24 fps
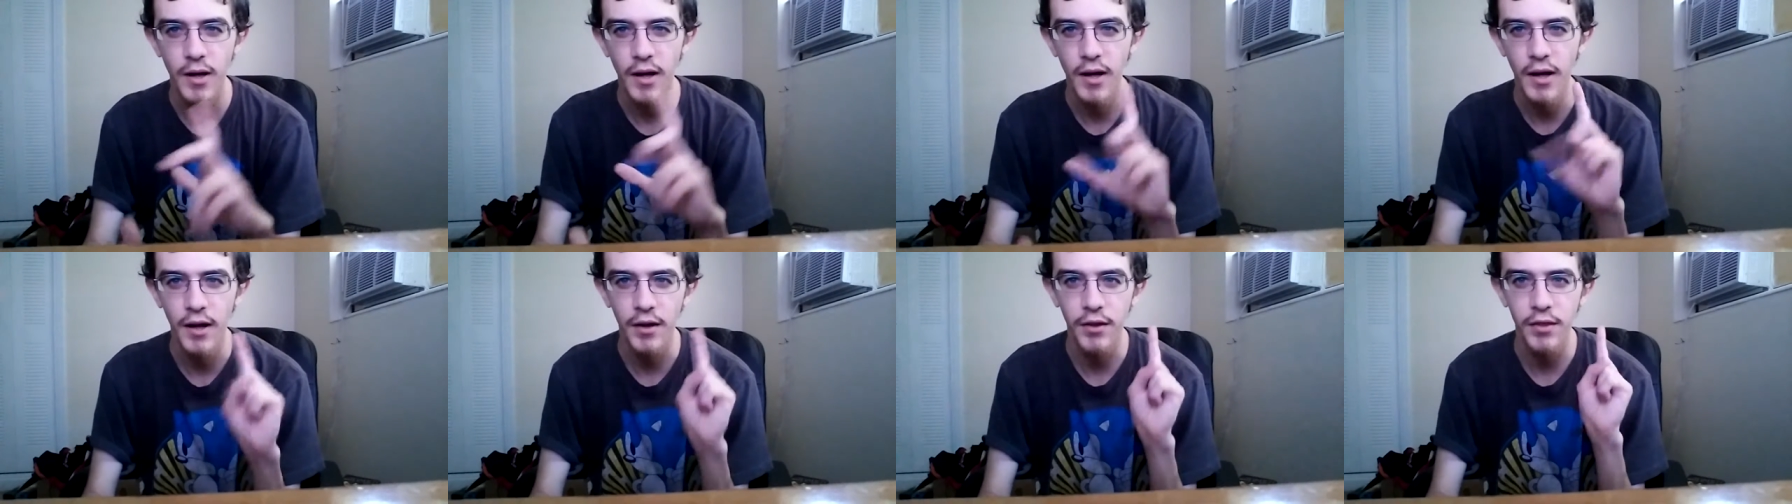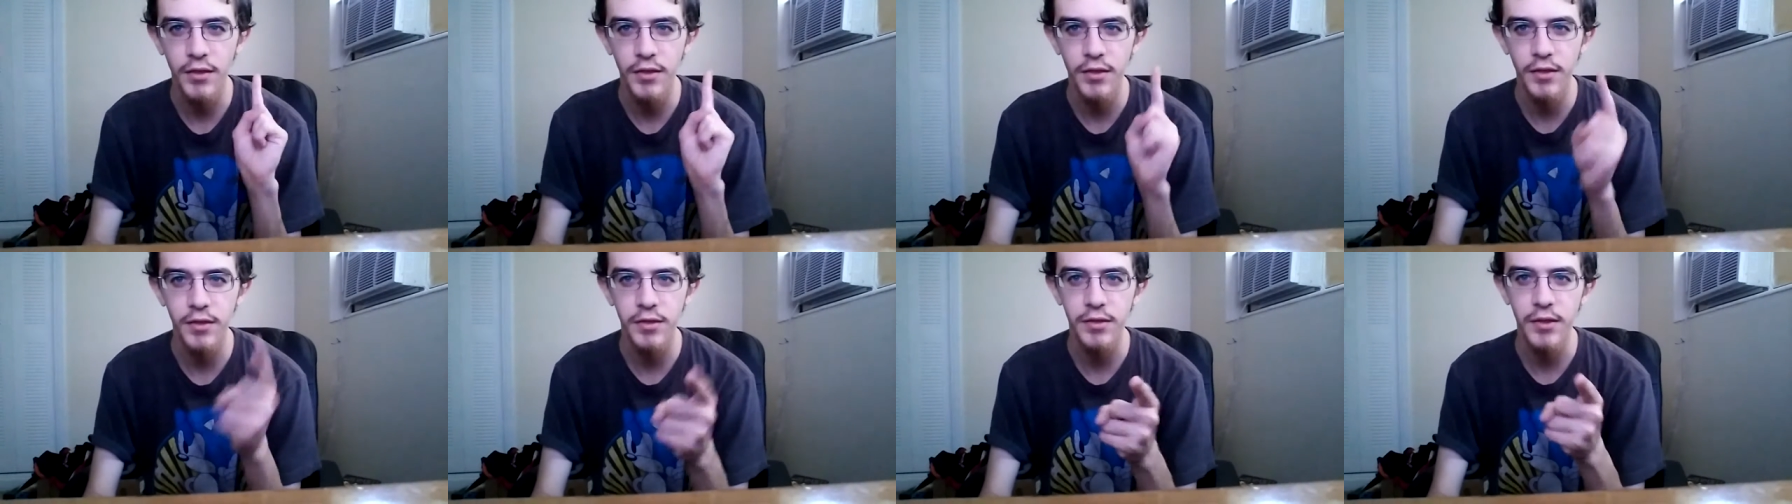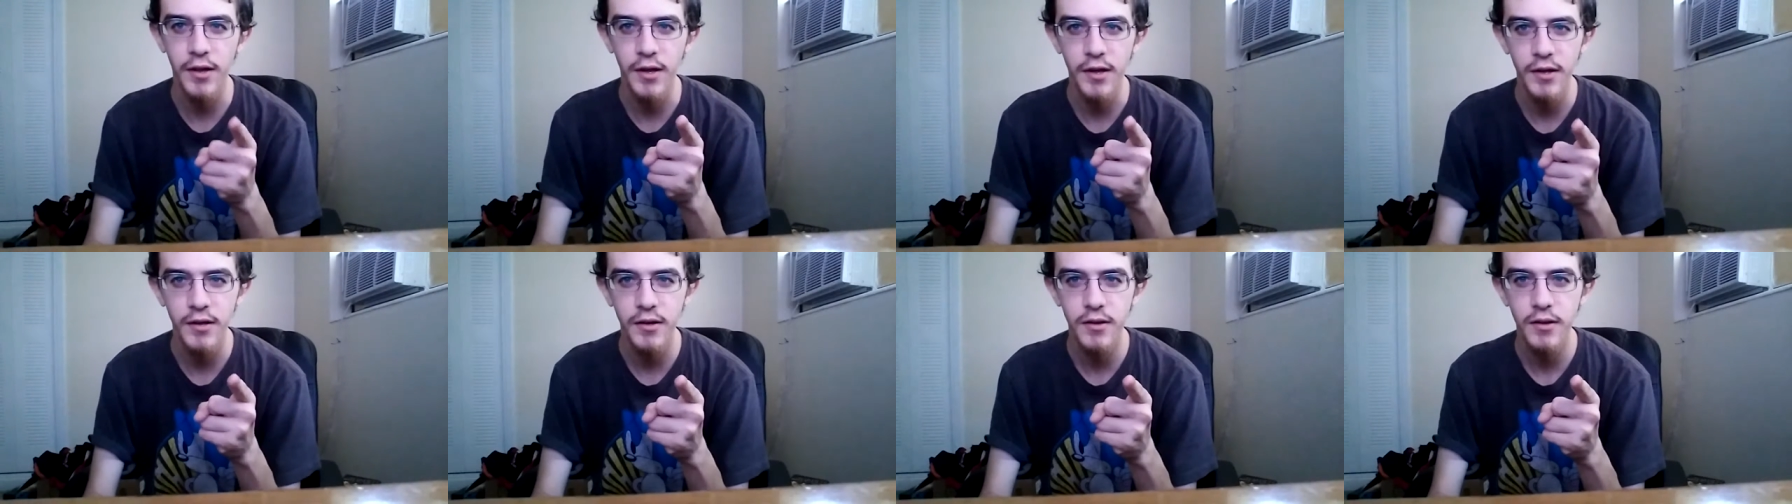I
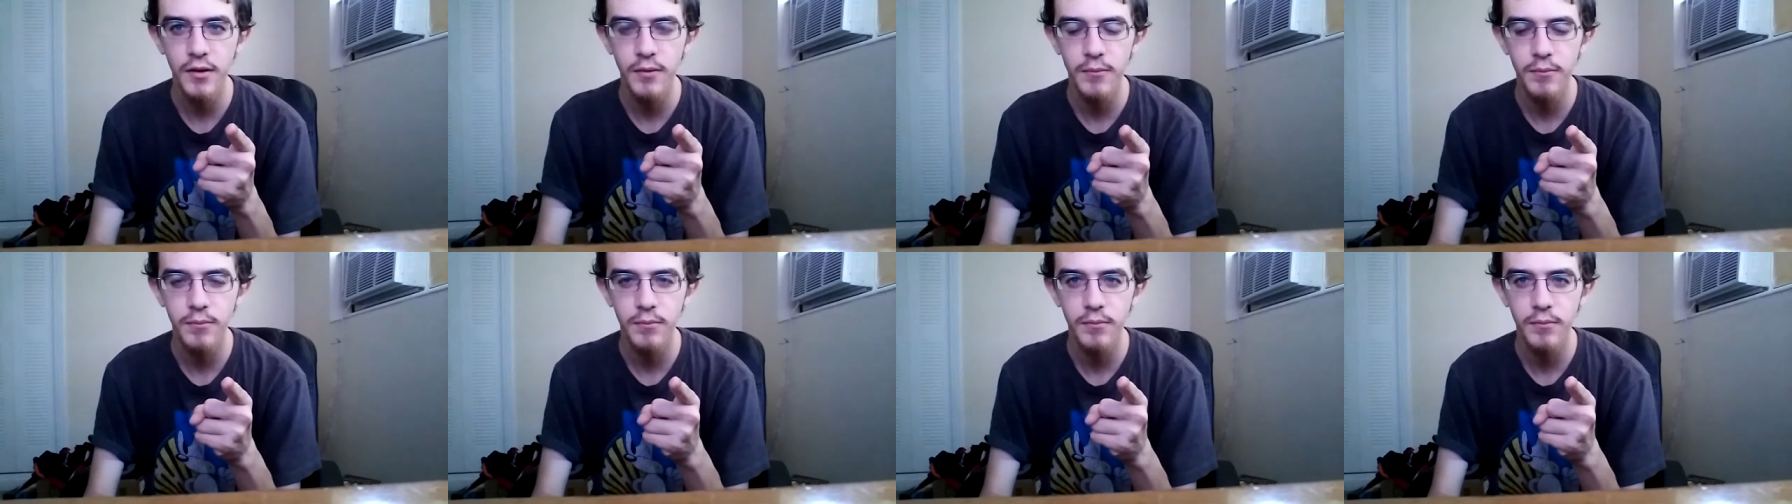think.